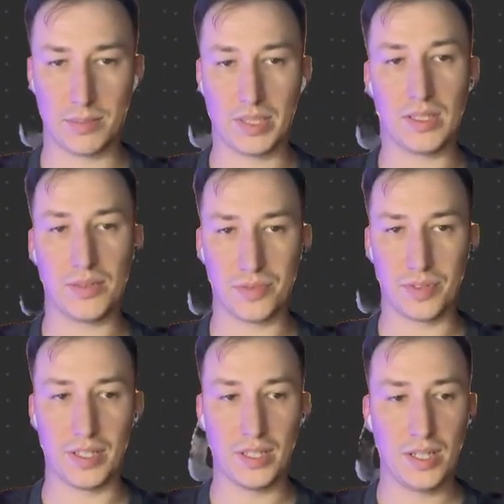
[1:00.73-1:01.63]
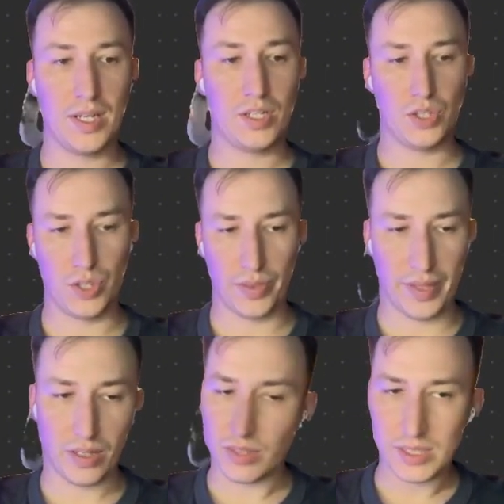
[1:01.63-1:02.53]
completely free.
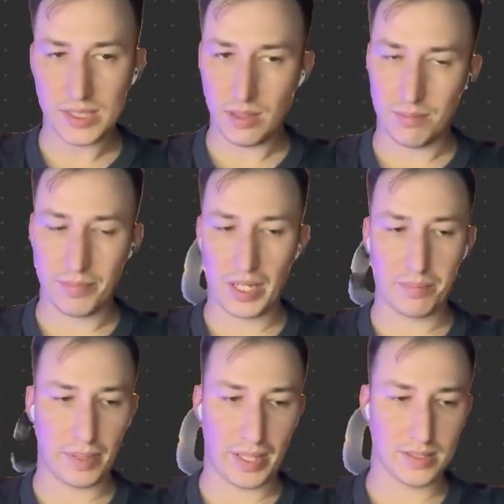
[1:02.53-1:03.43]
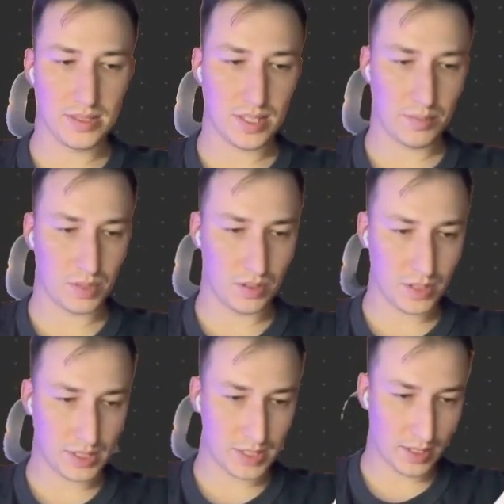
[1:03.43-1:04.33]
There is some paid plans. I'm not
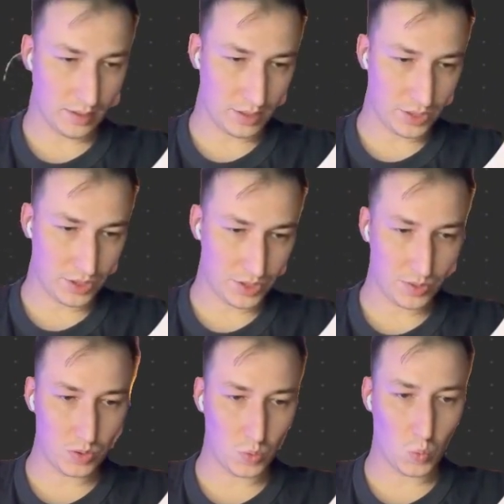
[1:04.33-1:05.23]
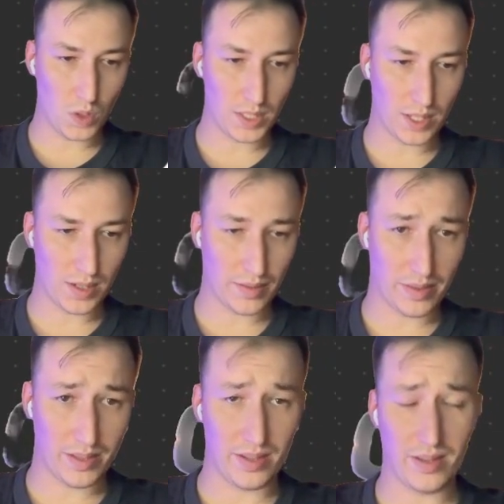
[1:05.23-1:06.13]
exactly sure what are
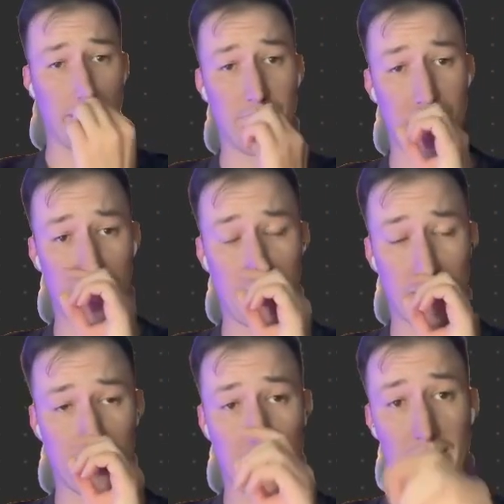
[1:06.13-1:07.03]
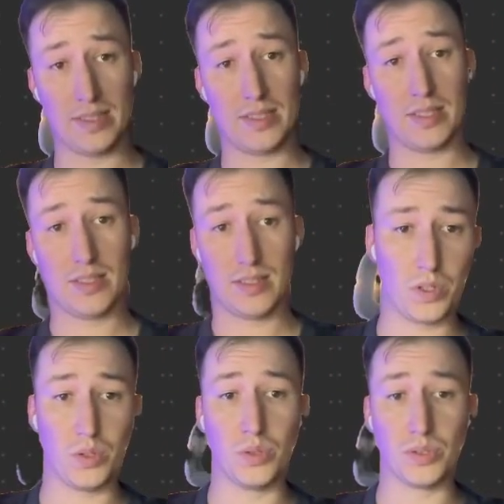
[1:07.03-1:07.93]
they in case when
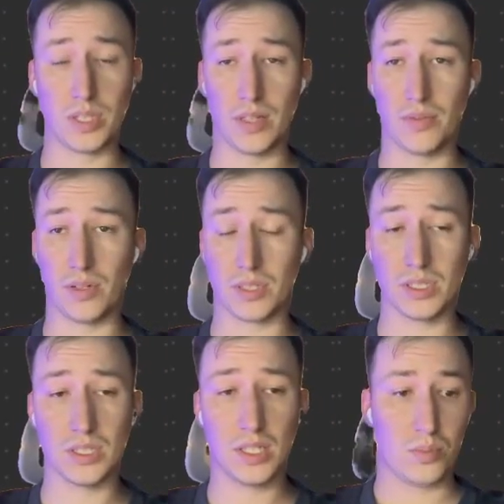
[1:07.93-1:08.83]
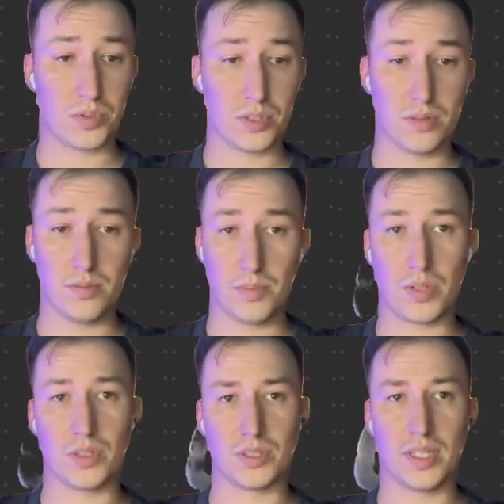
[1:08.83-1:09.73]
you use self-hosted option,
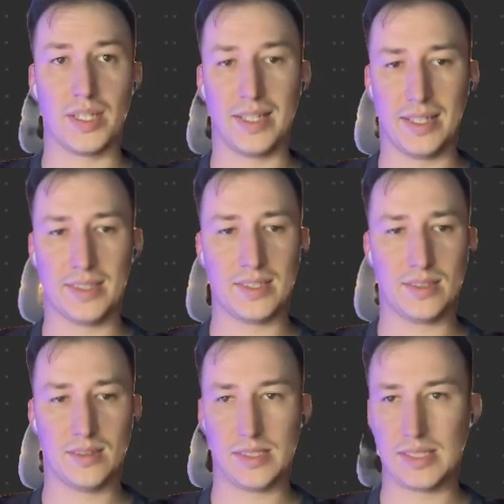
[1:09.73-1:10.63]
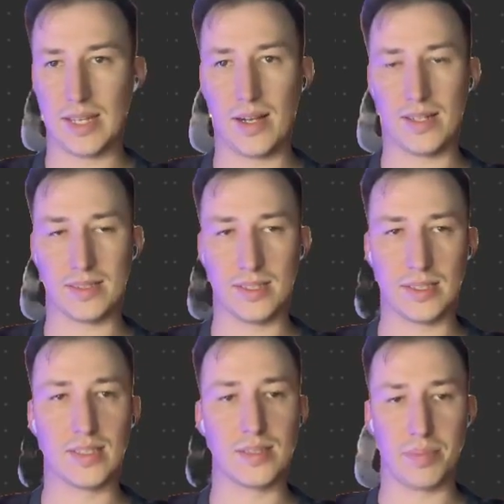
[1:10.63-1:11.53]
because it is SaaS,
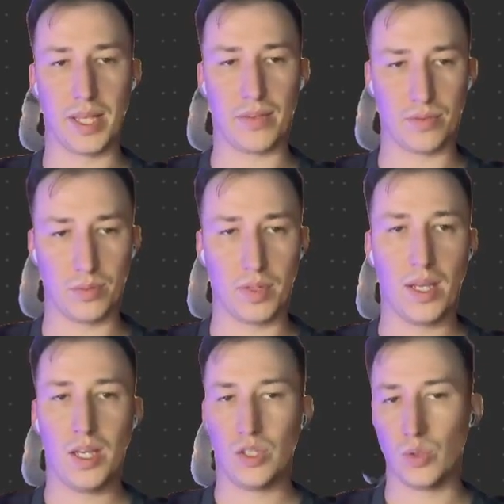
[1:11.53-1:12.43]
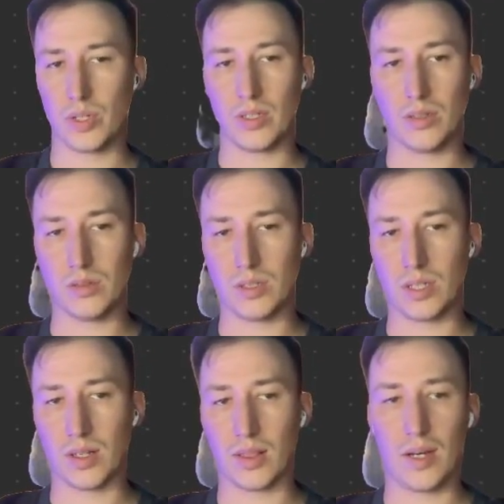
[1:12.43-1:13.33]
it is a platform. You can use it
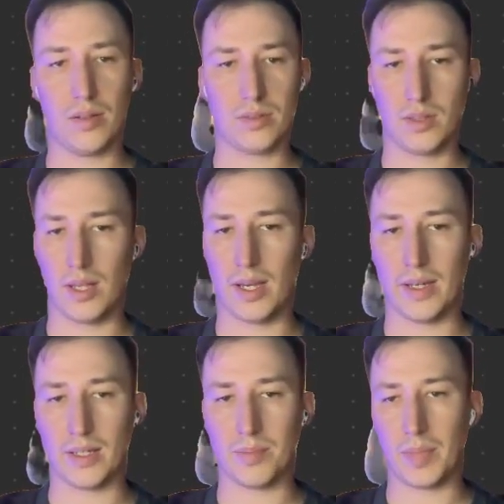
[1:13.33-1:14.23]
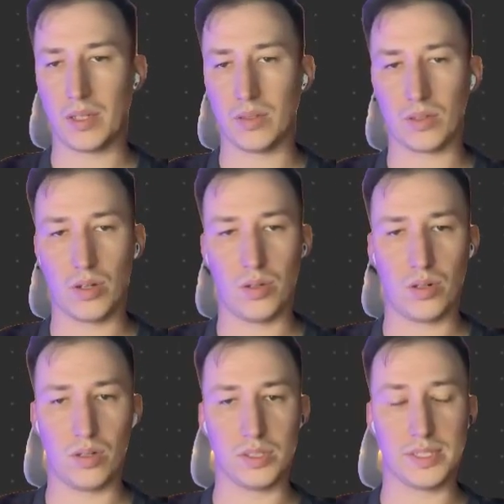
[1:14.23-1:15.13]
in cloud like Make.com
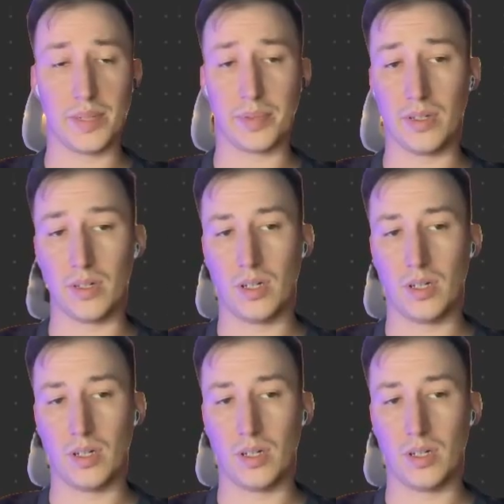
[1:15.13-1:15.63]
or Zapier.